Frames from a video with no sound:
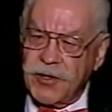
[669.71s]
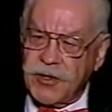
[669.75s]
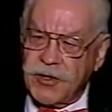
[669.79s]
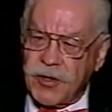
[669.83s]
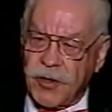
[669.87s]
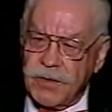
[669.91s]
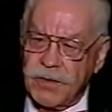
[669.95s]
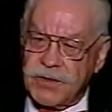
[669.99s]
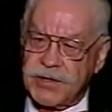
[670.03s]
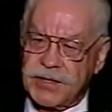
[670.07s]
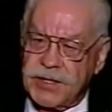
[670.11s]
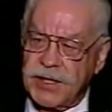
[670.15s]

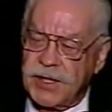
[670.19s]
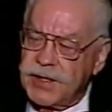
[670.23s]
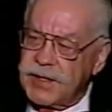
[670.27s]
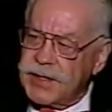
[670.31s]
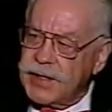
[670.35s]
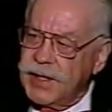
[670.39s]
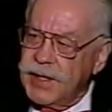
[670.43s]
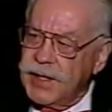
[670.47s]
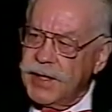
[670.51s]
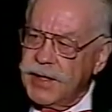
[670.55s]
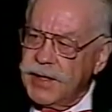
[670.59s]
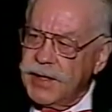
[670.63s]
coached at
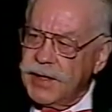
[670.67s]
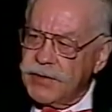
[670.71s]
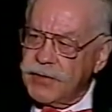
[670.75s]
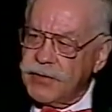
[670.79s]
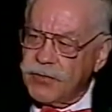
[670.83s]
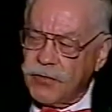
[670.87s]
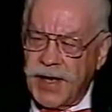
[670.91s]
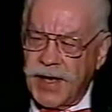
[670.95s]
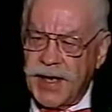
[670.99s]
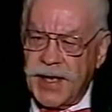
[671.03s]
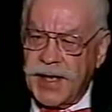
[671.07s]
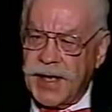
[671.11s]

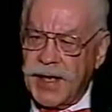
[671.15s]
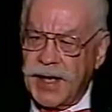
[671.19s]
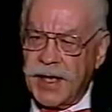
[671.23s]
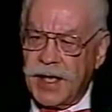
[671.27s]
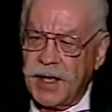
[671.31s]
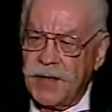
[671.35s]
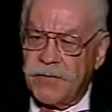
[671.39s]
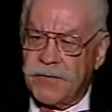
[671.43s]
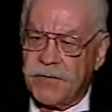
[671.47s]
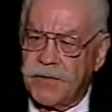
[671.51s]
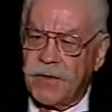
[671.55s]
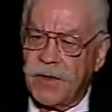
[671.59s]
Grand
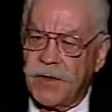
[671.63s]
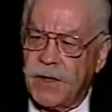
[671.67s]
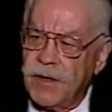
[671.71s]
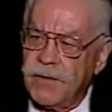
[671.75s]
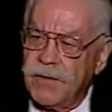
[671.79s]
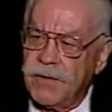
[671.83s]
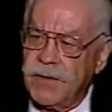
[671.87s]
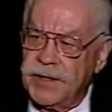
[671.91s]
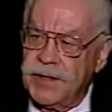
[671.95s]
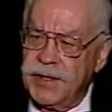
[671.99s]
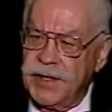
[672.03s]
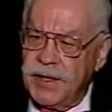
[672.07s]
Island for
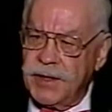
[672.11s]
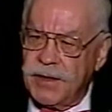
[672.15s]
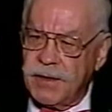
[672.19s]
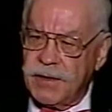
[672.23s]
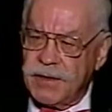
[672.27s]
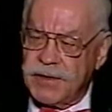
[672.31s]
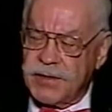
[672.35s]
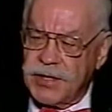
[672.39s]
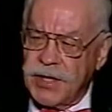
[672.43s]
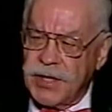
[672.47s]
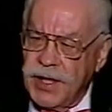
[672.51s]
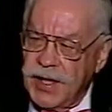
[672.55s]
100
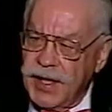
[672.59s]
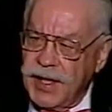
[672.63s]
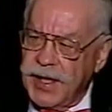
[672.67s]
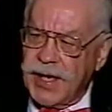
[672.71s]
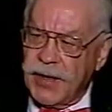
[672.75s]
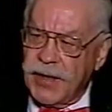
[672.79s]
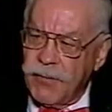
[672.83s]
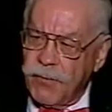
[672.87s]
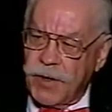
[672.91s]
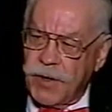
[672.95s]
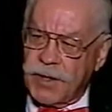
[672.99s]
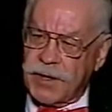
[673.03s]
years,
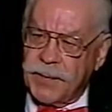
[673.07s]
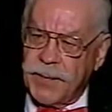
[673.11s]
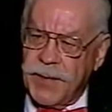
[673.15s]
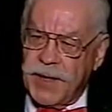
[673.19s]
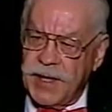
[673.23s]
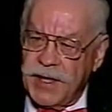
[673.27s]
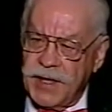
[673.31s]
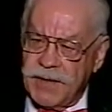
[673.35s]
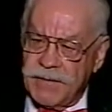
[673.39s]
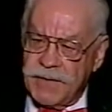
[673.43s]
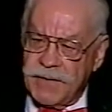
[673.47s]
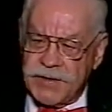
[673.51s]
and I worked
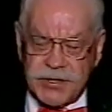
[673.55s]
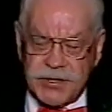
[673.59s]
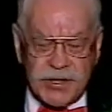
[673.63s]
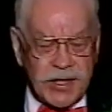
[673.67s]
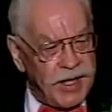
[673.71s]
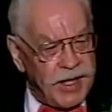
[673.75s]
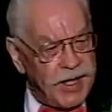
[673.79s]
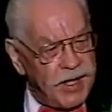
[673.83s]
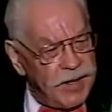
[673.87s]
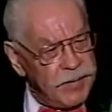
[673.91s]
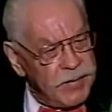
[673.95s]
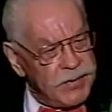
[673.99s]
many of his
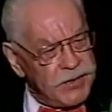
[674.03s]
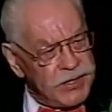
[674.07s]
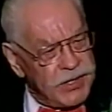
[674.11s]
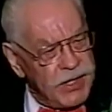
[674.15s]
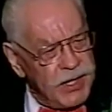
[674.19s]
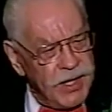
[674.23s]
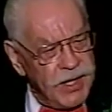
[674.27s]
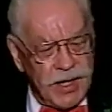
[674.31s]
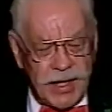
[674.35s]
games,